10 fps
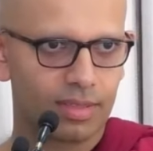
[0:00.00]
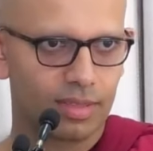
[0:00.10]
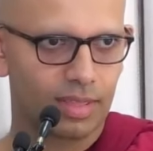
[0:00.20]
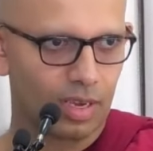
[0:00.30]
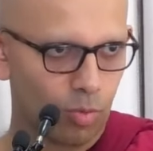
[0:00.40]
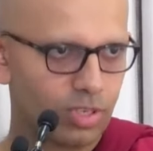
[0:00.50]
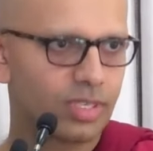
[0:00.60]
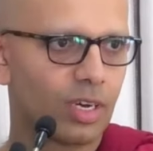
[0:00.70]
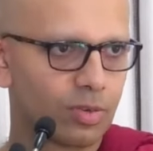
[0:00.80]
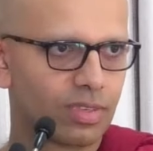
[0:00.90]
they are washed
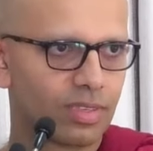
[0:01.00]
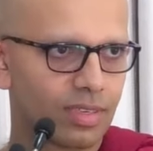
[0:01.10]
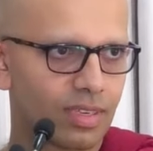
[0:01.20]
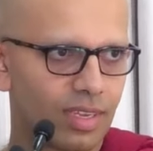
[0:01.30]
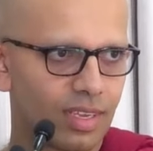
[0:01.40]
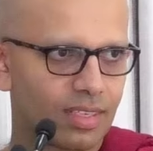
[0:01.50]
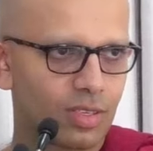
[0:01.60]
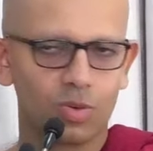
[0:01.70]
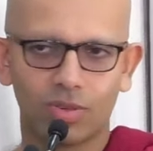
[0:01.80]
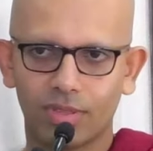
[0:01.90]
down
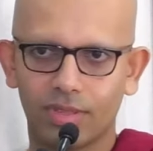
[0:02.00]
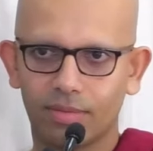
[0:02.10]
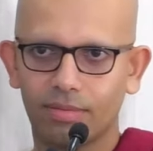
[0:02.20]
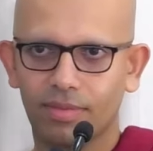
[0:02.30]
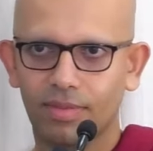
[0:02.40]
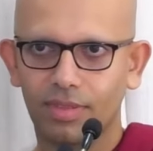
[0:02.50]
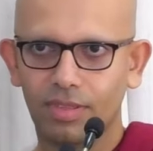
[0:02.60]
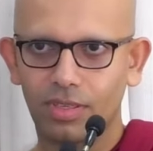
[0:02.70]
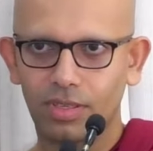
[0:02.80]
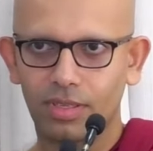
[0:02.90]
so
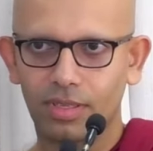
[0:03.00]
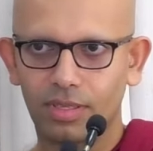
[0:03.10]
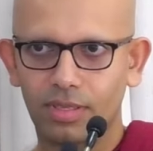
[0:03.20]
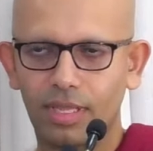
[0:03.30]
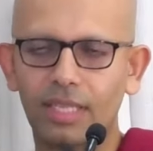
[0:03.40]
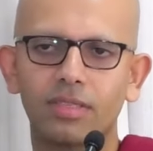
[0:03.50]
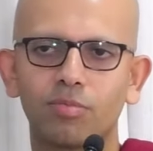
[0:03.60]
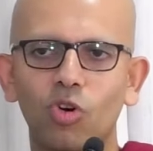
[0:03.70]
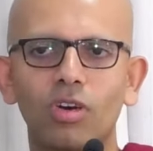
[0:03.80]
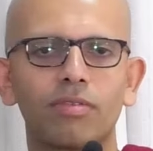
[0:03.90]
that's
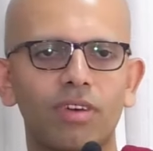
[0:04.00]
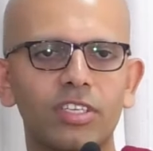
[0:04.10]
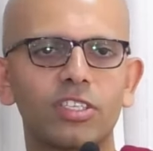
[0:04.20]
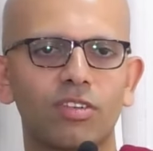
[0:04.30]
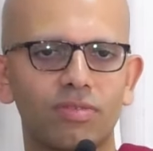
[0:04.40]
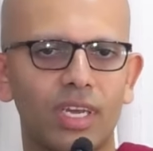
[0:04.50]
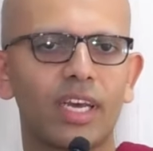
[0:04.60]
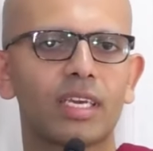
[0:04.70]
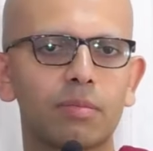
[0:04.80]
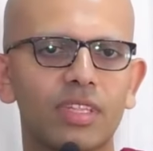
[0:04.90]
more a function of
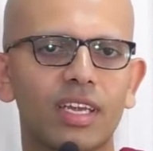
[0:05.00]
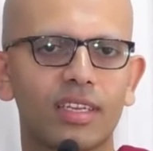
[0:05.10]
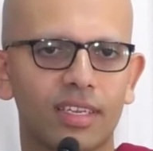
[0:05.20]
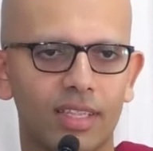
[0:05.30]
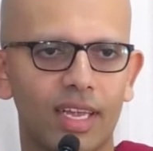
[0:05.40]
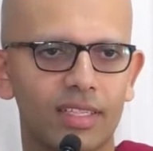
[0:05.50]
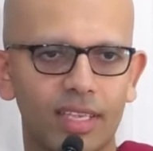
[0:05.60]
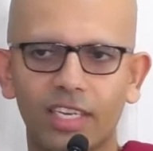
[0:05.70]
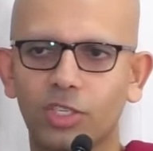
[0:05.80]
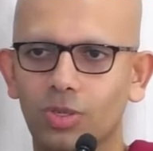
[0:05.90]
time than than
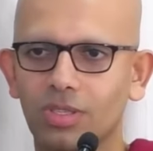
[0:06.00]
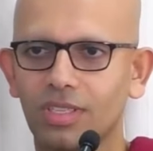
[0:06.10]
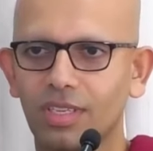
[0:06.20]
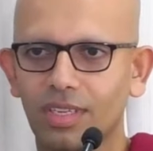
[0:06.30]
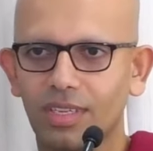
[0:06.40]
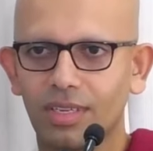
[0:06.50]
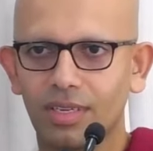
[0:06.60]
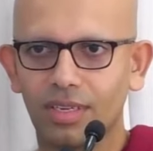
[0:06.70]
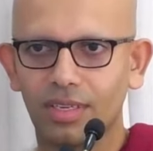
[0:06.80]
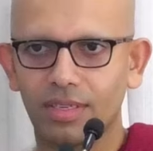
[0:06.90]
the actual
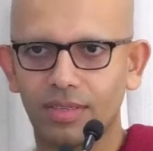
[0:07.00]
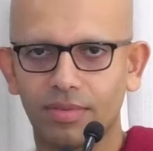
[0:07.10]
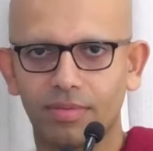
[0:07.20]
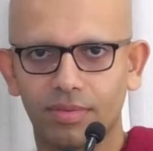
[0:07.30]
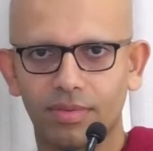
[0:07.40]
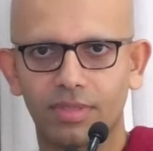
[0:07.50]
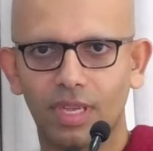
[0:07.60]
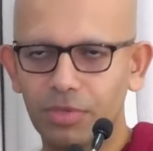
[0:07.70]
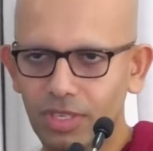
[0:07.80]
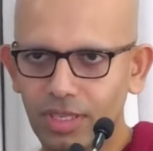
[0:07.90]
uh,
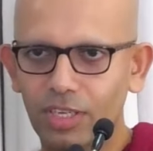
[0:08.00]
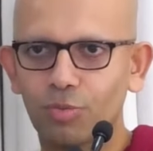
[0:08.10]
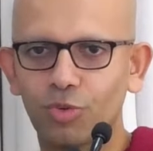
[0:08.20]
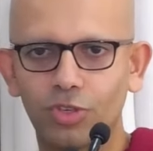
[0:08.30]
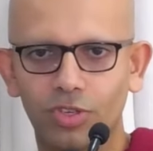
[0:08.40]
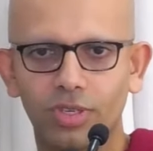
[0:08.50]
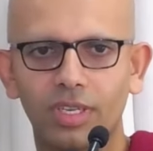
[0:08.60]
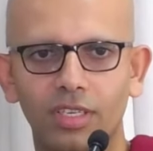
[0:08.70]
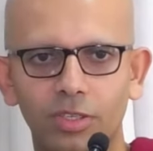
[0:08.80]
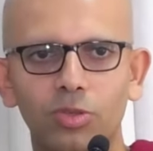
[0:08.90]
substance that you put on your
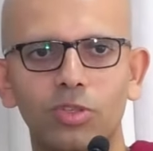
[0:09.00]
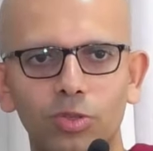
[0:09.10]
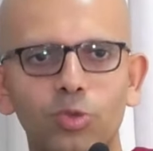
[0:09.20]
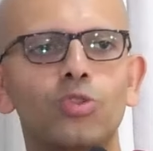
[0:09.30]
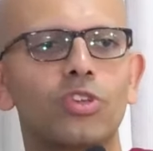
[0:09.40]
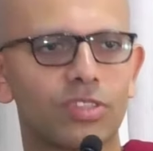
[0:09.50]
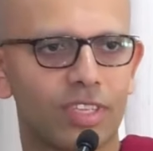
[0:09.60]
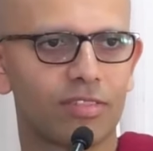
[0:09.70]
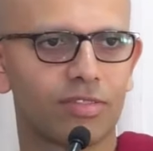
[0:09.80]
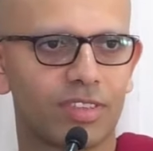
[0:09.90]
tongue to, to soothe
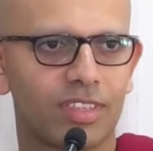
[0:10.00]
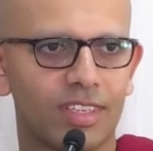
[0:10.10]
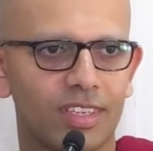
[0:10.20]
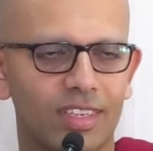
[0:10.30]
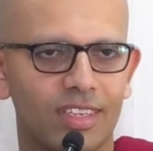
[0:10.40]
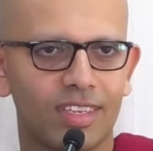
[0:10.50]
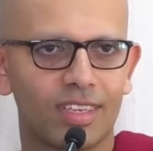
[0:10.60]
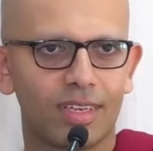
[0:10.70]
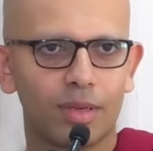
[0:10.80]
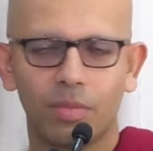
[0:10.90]
yourself
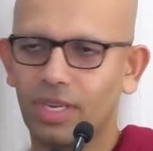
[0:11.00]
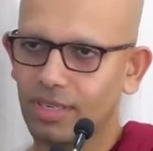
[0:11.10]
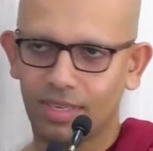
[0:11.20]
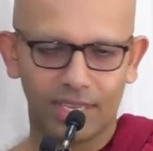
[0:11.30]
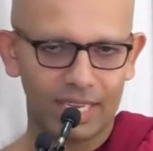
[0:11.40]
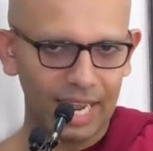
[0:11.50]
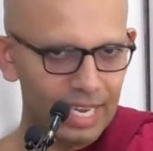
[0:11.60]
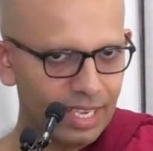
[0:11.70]
but in any